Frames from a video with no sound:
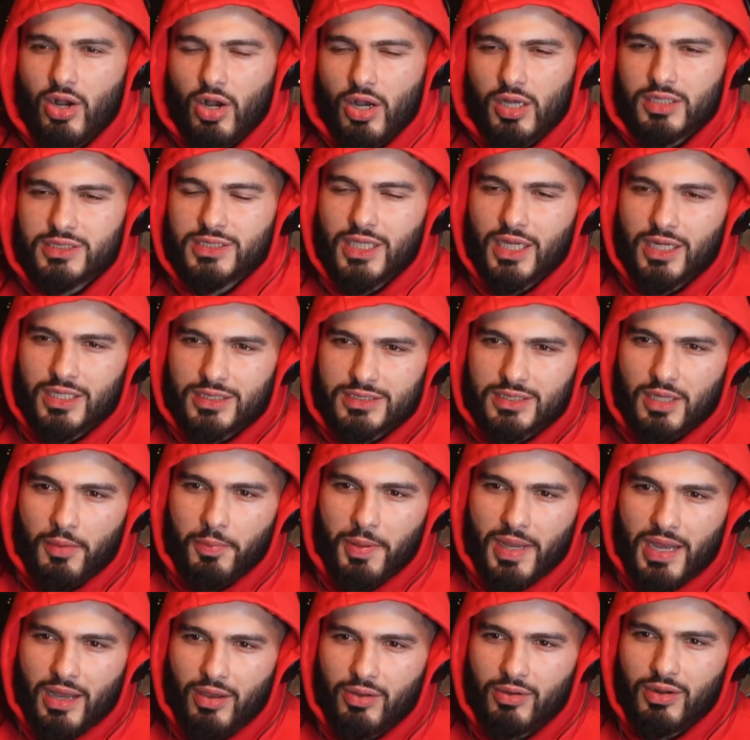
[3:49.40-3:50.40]
tell us
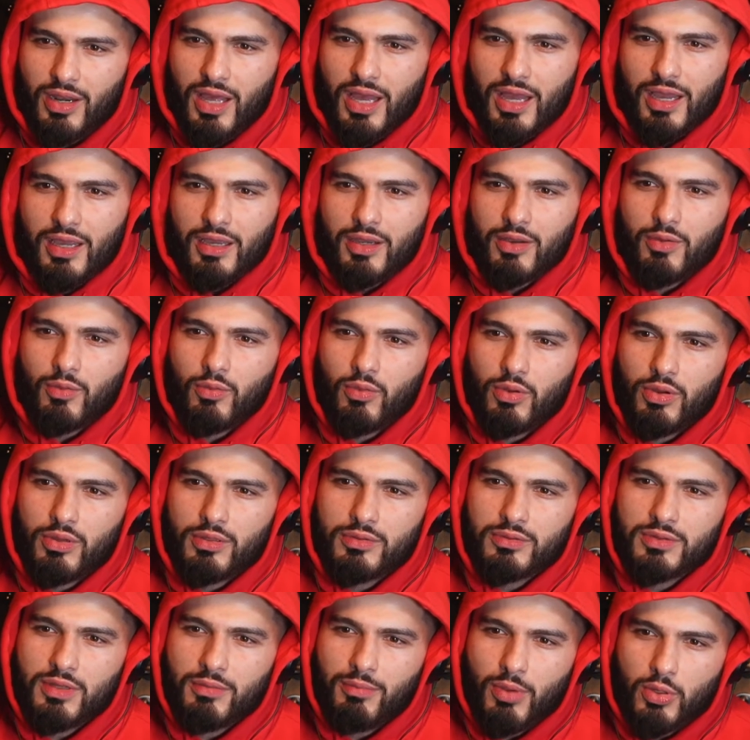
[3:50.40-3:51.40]
about like
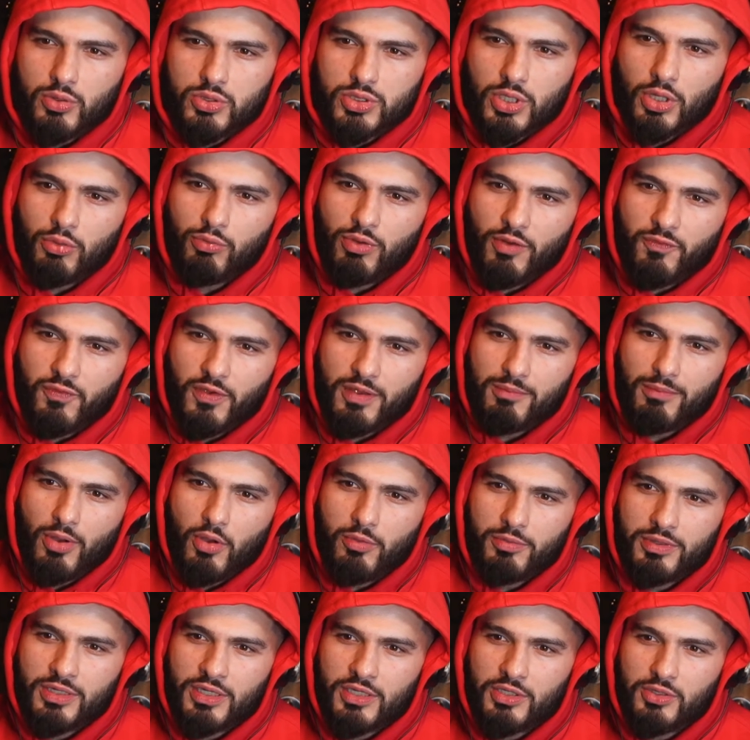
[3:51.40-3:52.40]
the most horrific
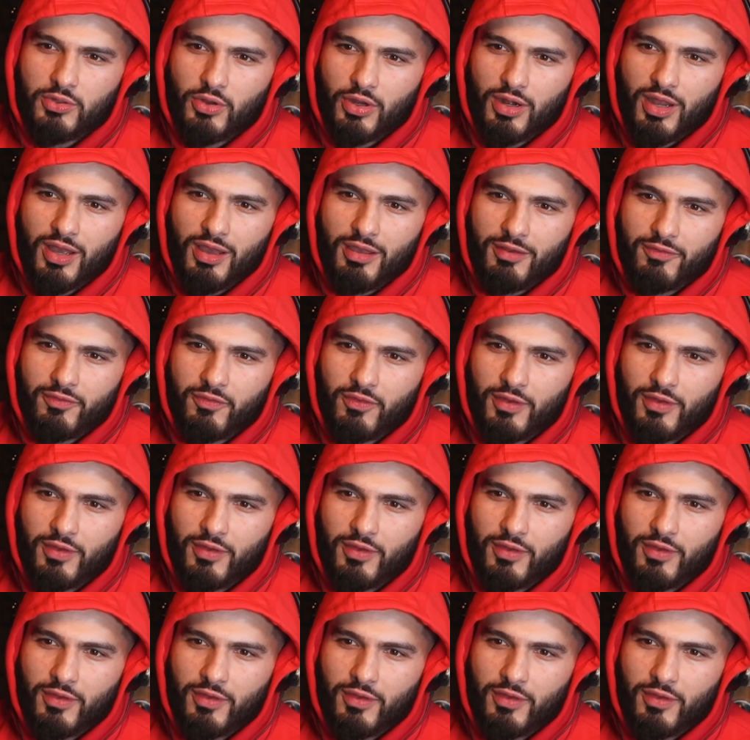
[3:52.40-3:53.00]
moment in your life.